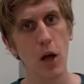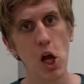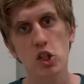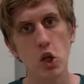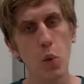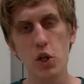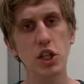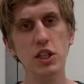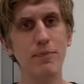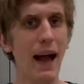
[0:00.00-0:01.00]
So we're
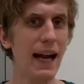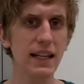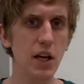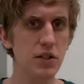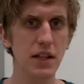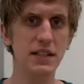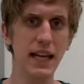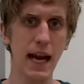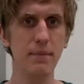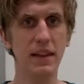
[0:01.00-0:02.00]
just back to the
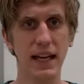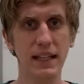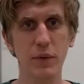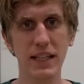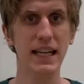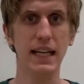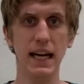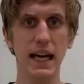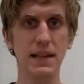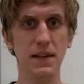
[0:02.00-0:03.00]
same thing that we did
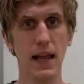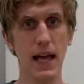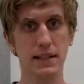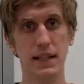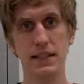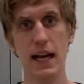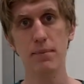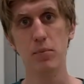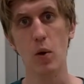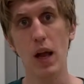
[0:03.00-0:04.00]
in the last
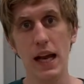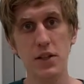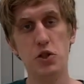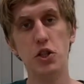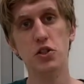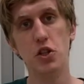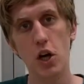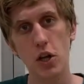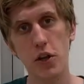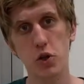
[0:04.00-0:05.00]
example. It's just
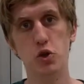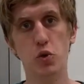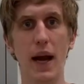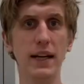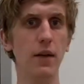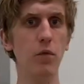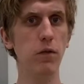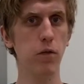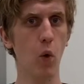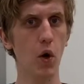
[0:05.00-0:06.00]
the strength of the
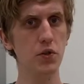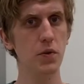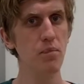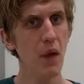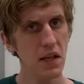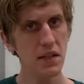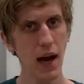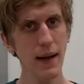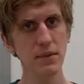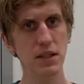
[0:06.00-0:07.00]
force
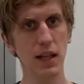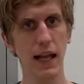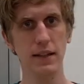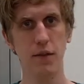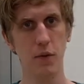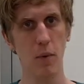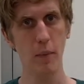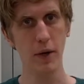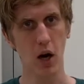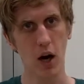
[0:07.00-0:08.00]
times the length of the
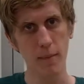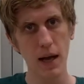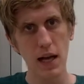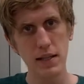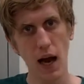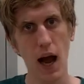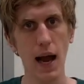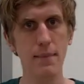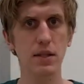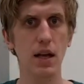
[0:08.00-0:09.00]
moment arm
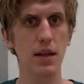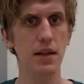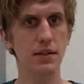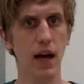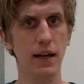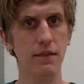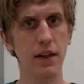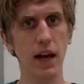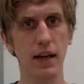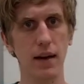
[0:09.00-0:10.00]
times the sine of
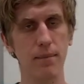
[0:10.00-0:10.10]
theta.